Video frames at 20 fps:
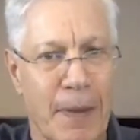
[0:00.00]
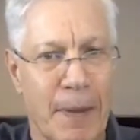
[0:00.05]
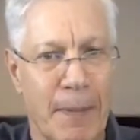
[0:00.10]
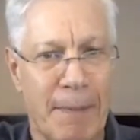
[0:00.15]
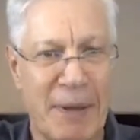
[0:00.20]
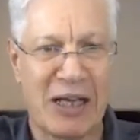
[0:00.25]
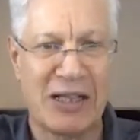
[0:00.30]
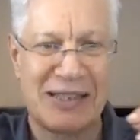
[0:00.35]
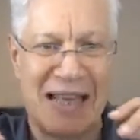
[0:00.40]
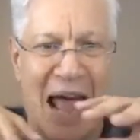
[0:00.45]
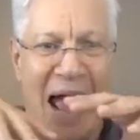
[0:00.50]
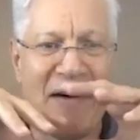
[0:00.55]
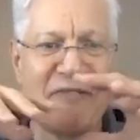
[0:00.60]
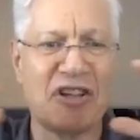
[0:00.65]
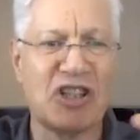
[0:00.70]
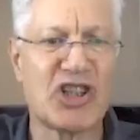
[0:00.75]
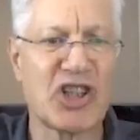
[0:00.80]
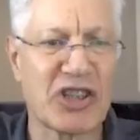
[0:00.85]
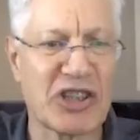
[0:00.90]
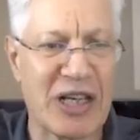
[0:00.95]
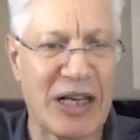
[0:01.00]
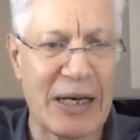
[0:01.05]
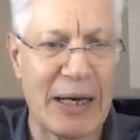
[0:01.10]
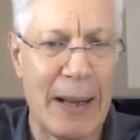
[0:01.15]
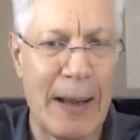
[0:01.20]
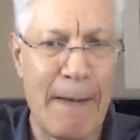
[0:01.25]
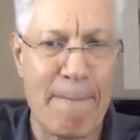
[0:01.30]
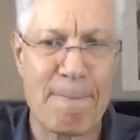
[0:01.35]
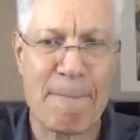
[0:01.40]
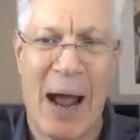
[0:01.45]
Because averages are going to
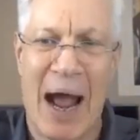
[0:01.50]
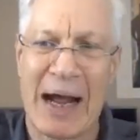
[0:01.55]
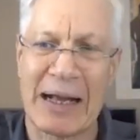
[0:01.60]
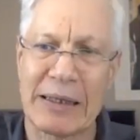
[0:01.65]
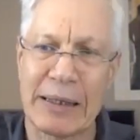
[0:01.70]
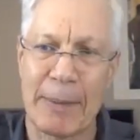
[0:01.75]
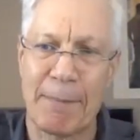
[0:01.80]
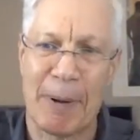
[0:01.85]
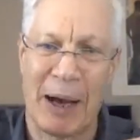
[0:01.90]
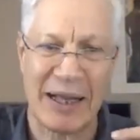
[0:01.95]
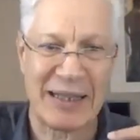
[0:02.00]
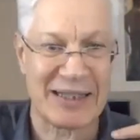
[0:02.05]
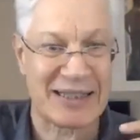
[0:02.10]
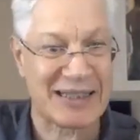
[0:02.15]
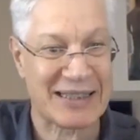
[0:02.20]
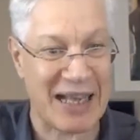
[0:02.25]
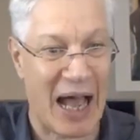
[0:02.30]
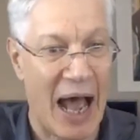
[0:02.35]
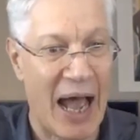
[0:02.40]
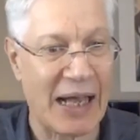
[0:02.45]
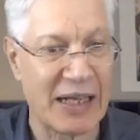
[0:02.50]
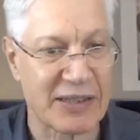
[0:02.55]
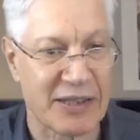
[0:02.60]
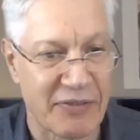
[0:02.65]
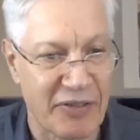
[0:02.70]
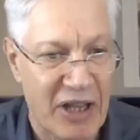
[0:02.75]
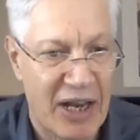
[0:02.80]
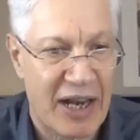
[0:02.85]
be impacted by the size of the